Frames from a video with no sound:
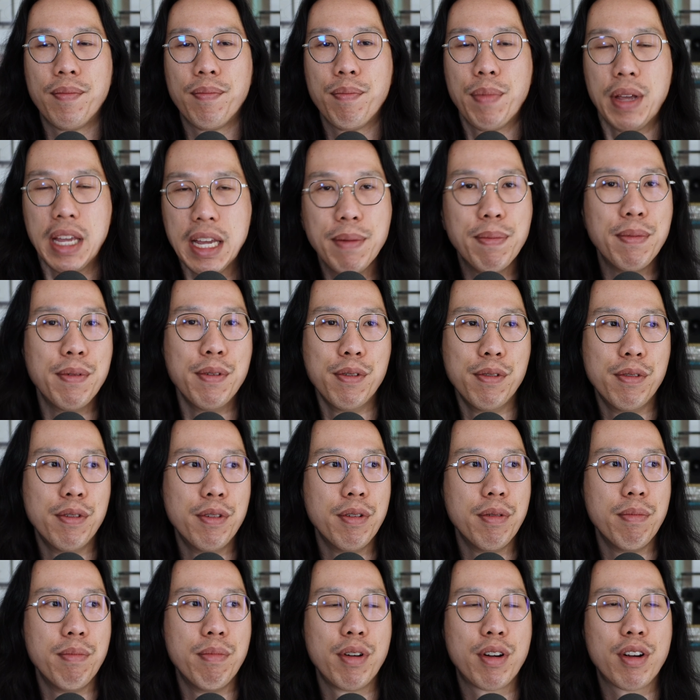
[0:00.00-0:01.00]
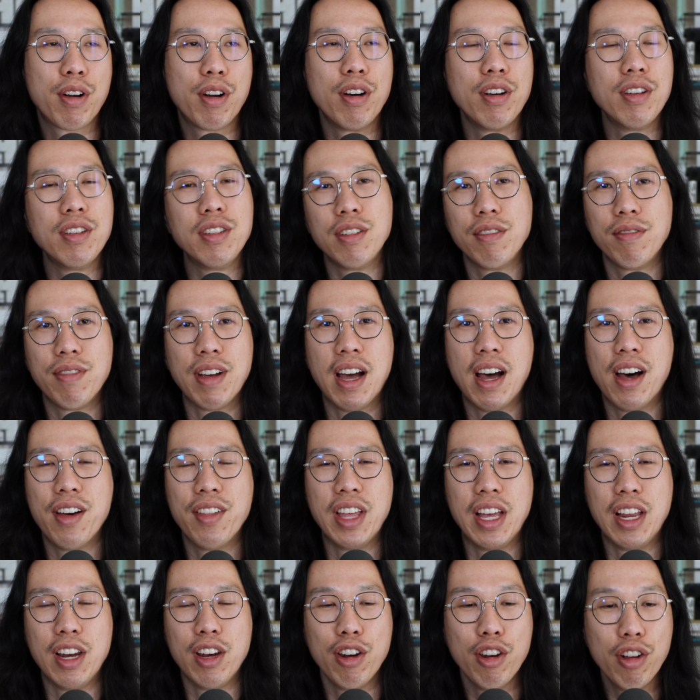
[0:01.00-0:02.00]
people because of how
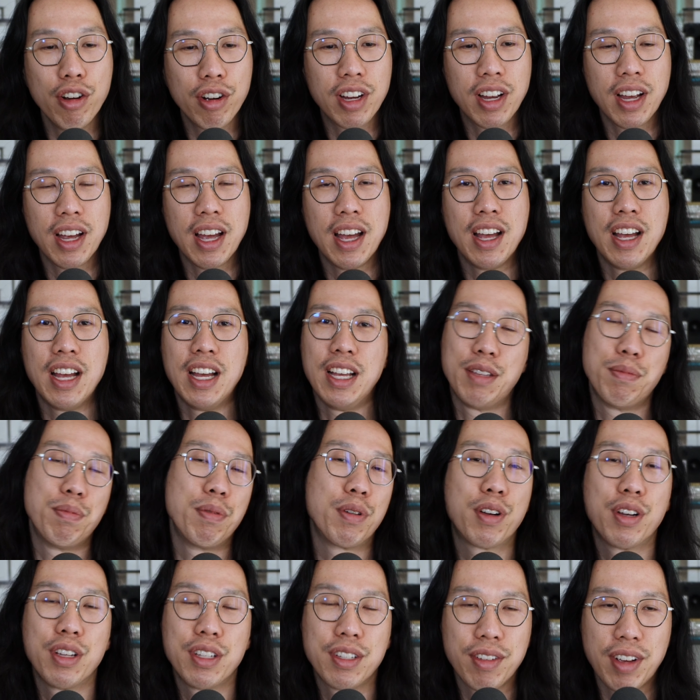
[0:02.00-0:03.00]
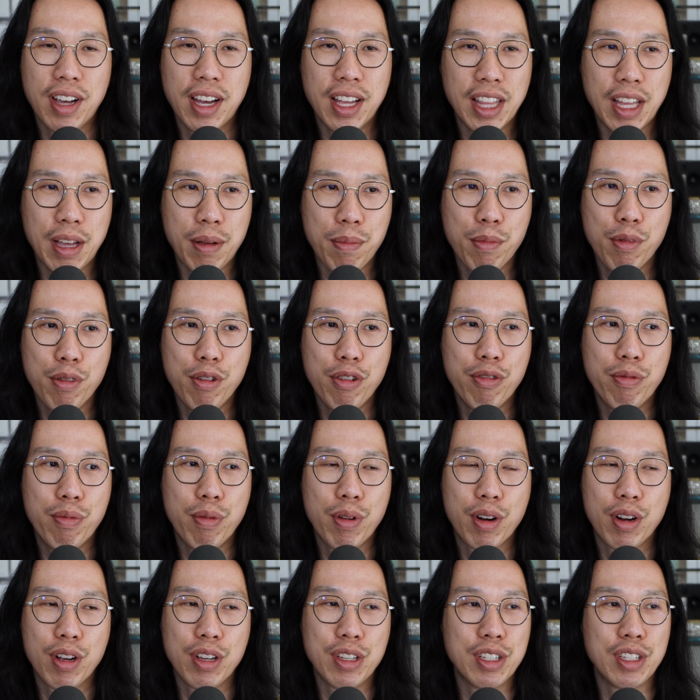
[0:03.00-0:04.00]
they look. It's because of how they move,
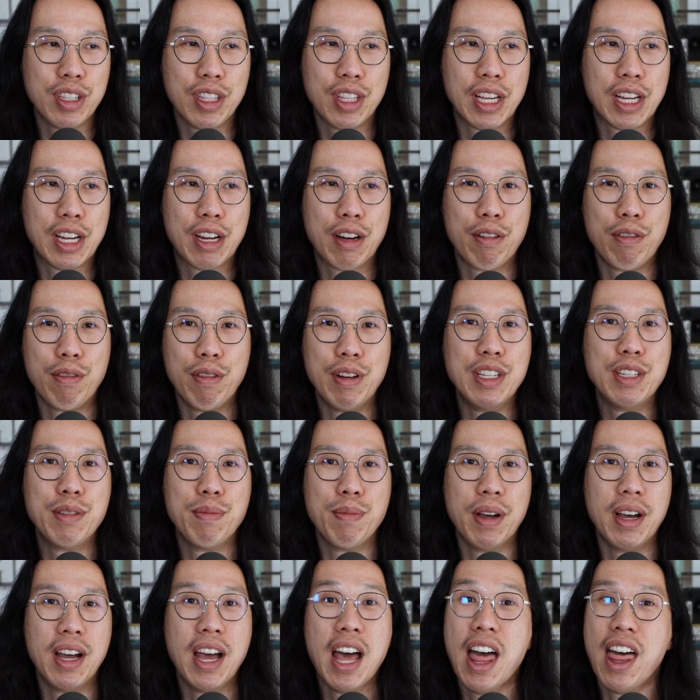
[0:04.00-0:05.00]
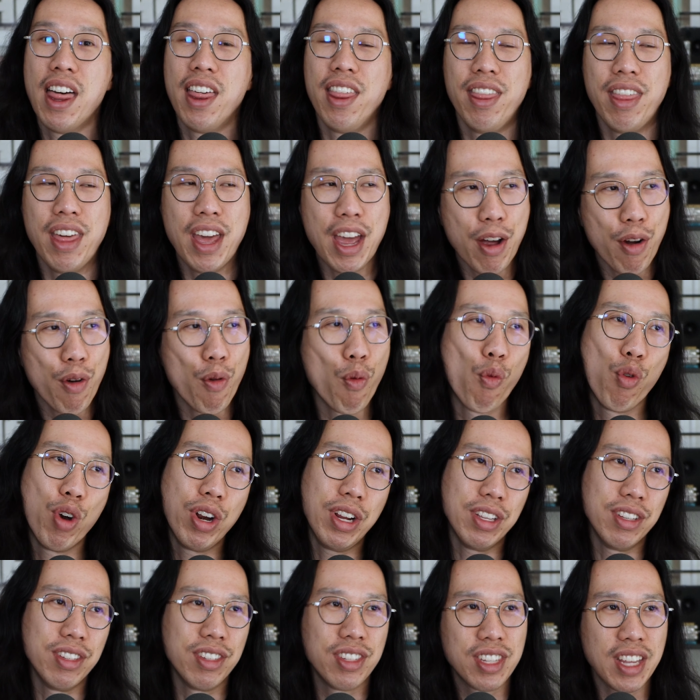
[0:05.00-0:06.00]
because of their charisma, their
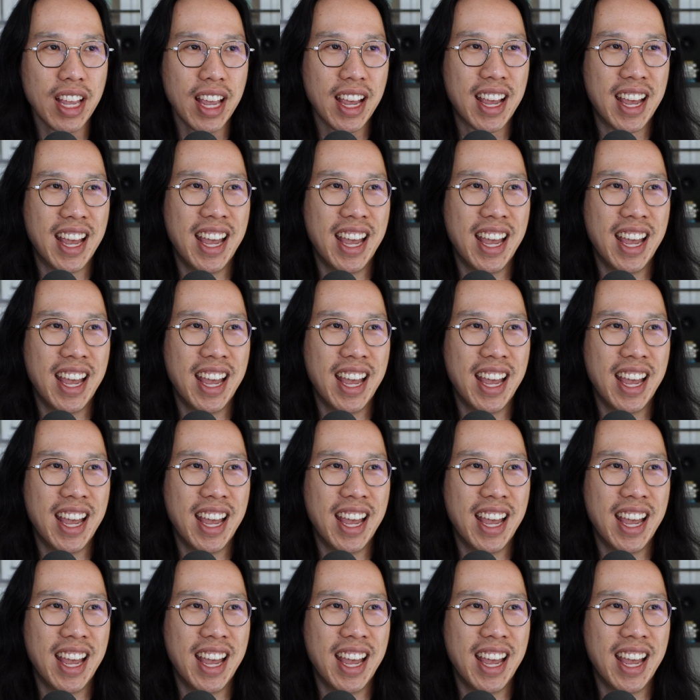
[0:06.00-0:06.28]
riz